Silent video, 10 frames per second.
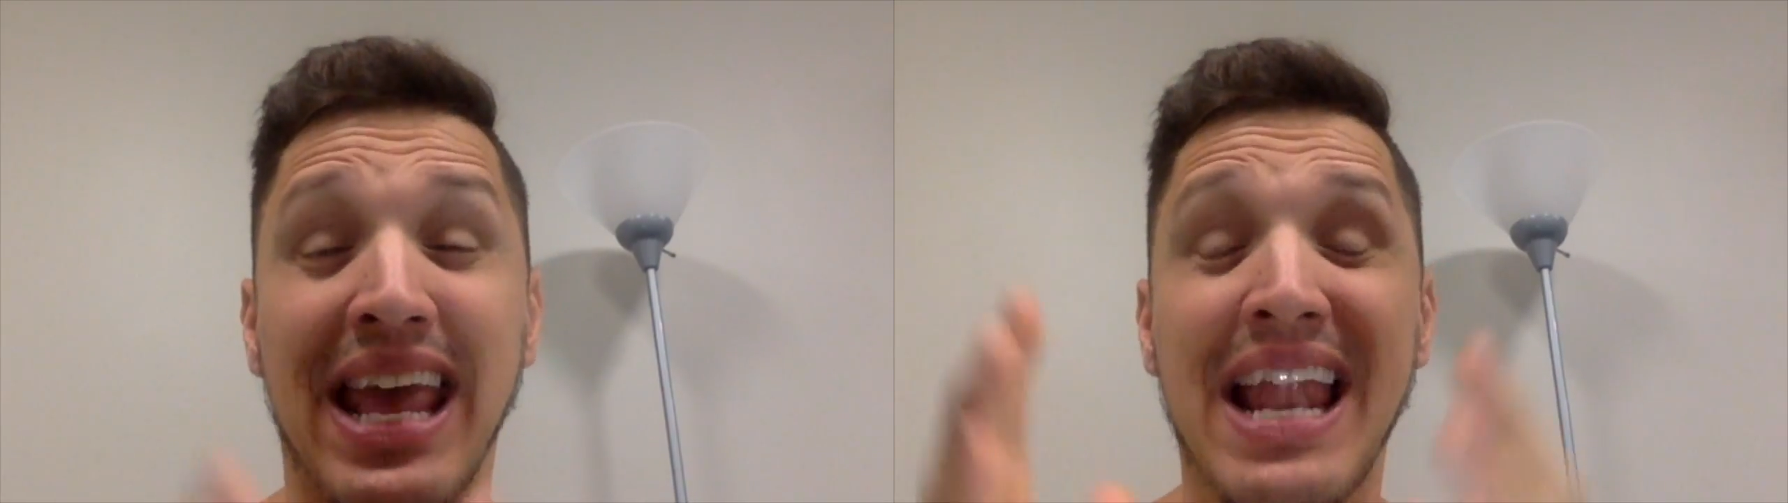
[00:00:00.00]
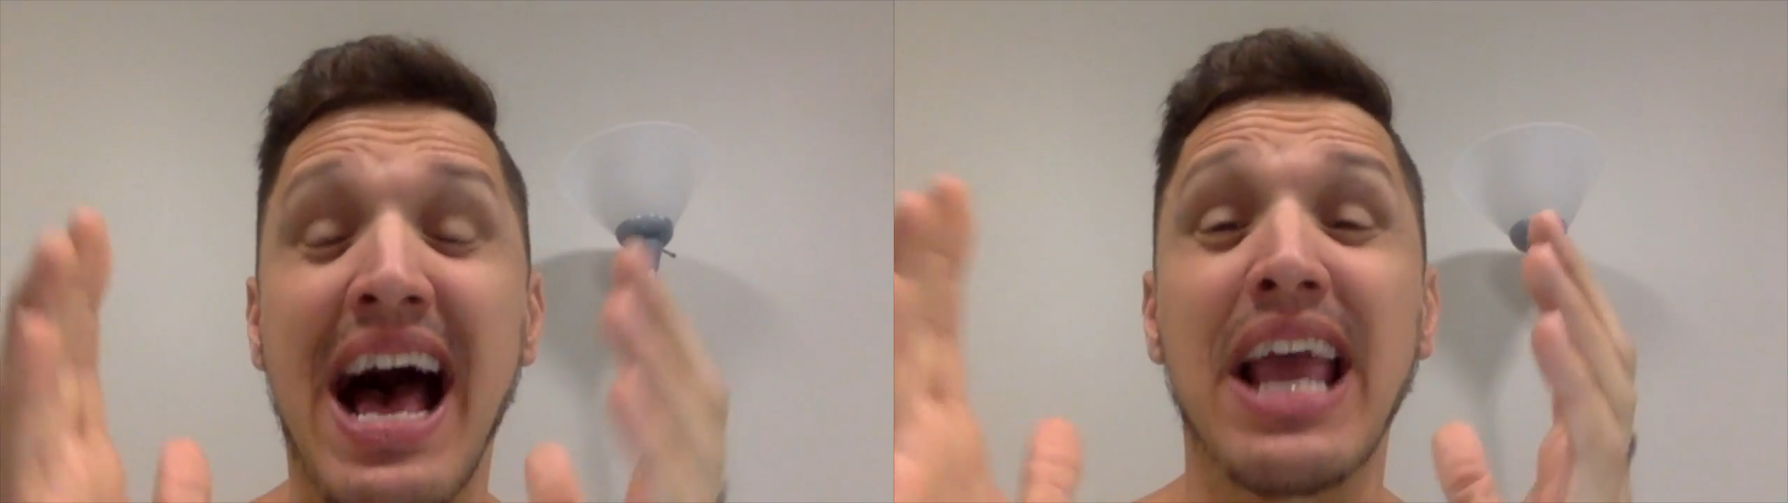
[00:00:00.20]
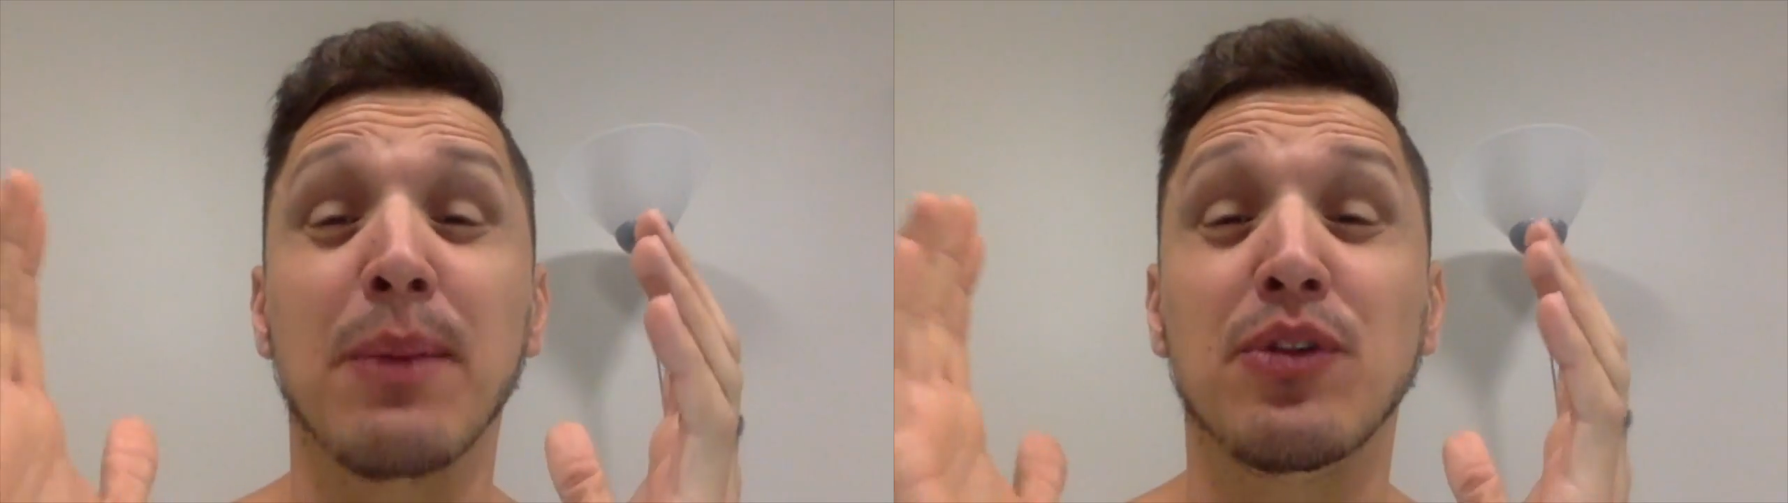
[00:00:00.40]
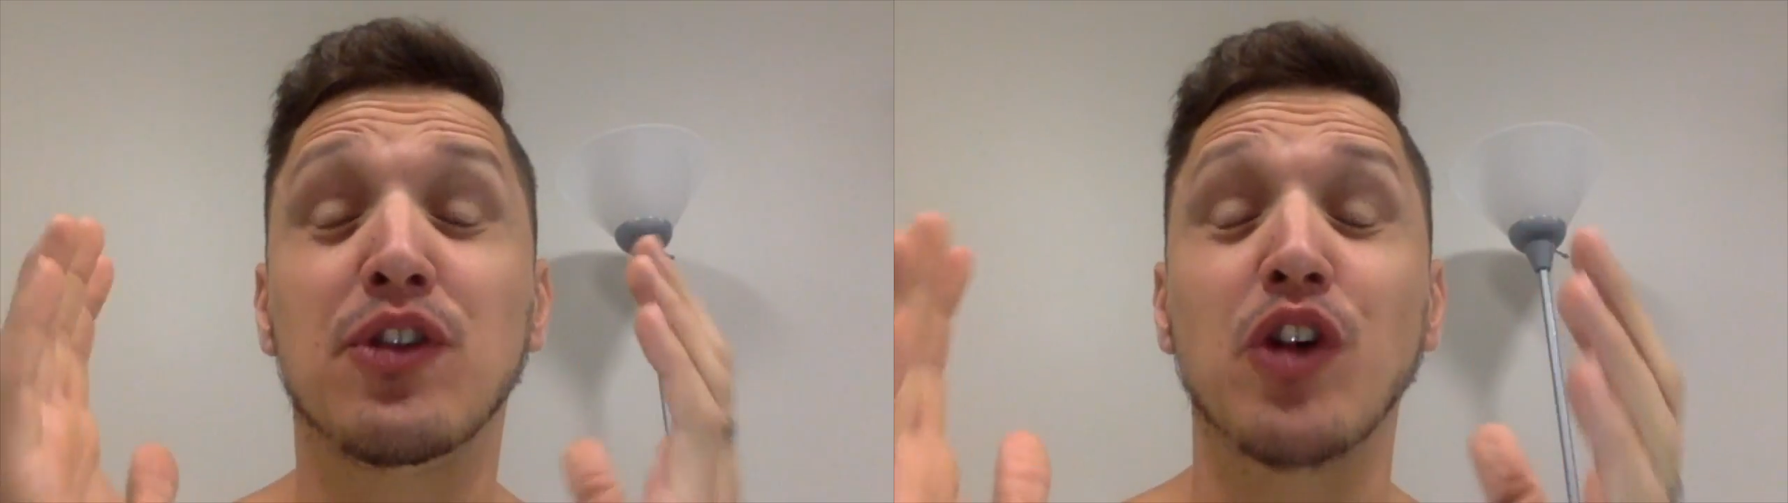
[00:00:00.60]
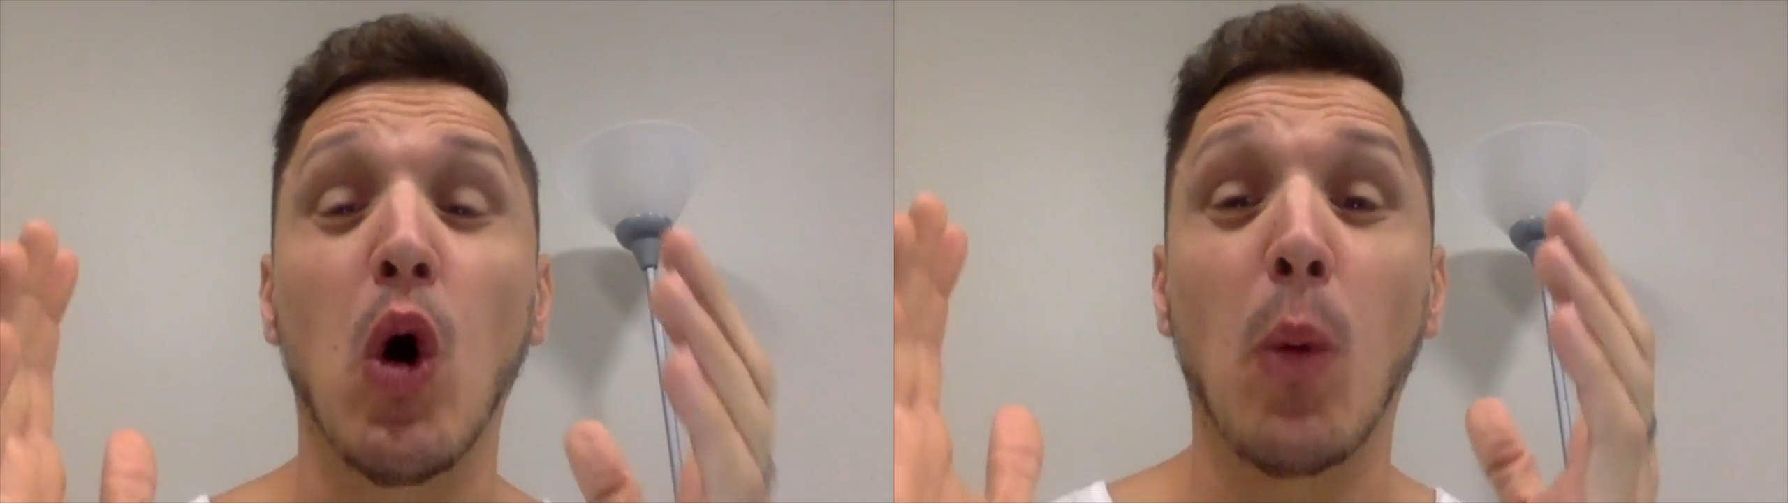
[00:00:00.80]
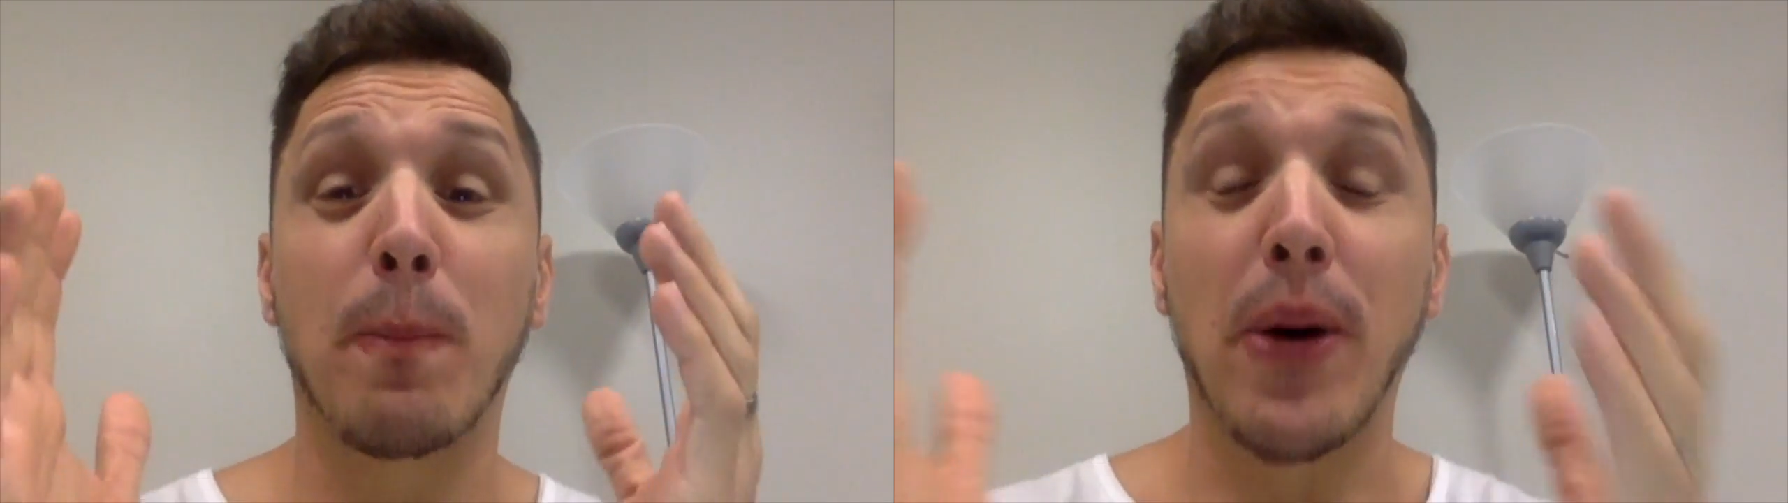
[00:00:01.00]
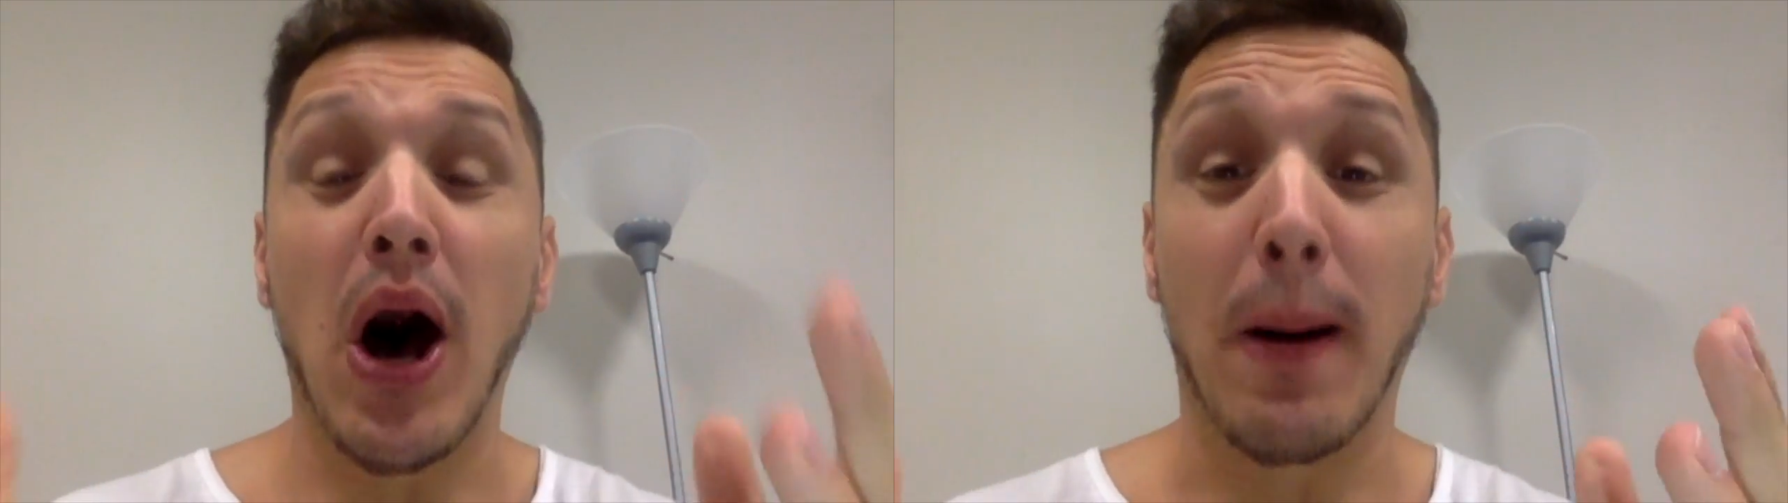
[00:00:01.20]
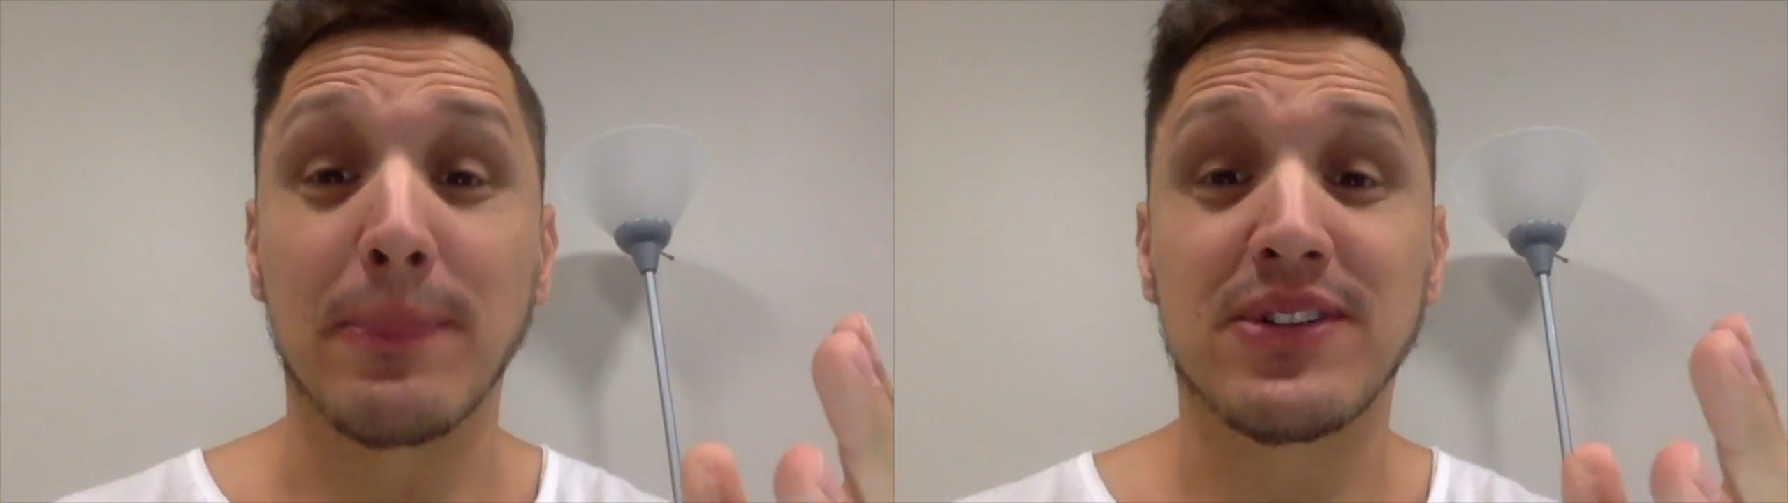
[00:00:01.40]
and I am so
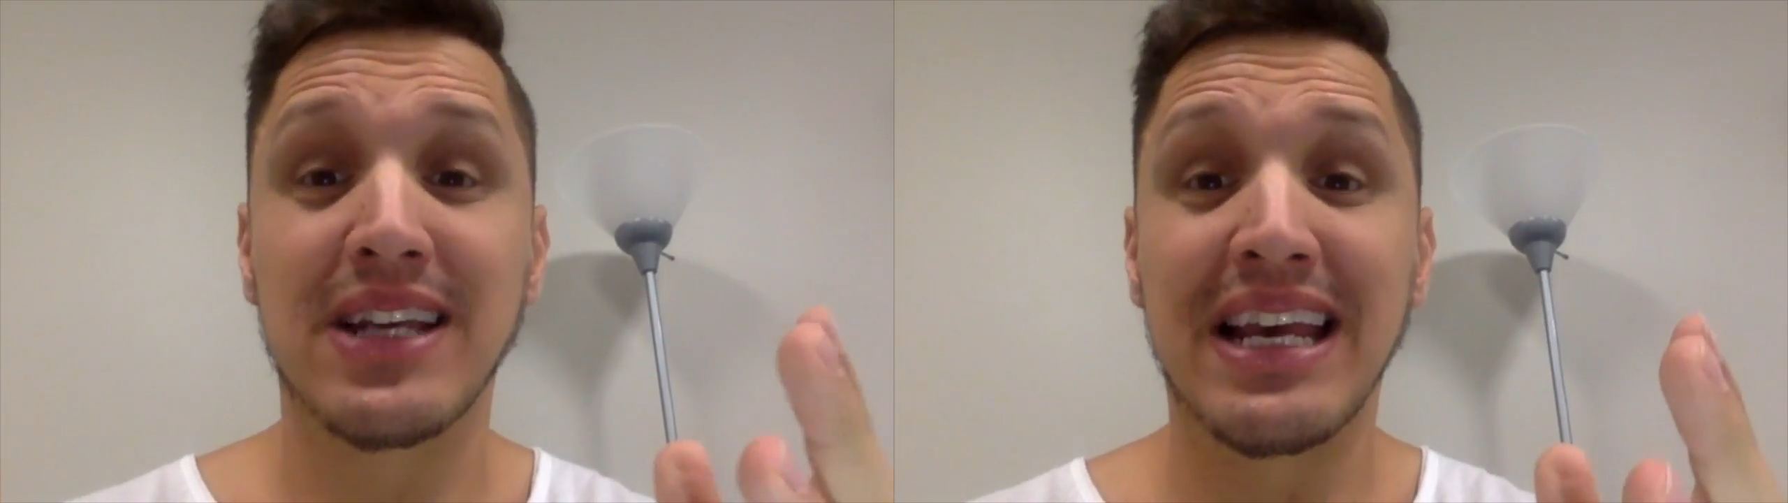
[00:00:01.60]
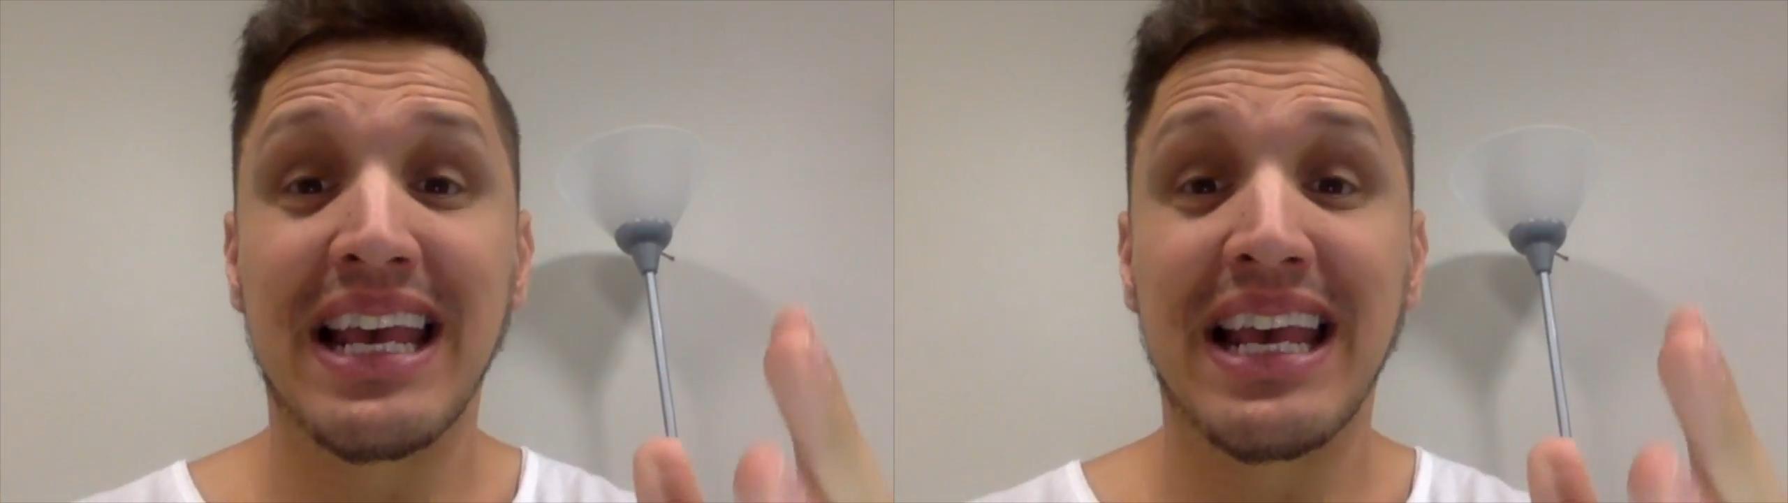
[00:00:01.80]
pumped